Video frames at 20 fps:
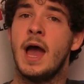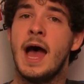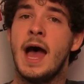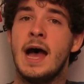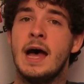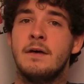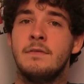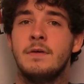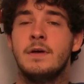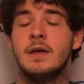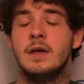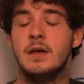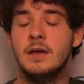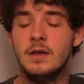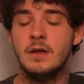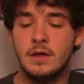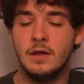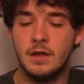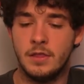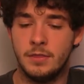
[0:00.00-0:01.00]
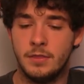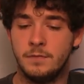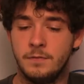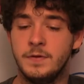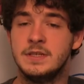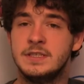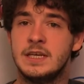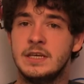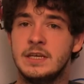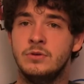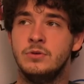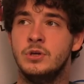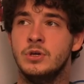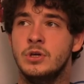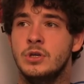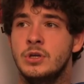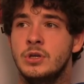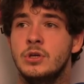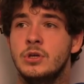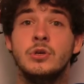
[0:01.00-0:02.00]
have, the things that you
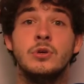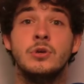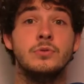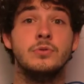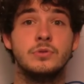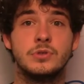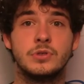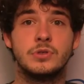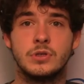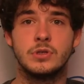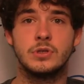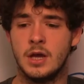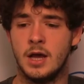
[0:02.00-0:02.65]
can use.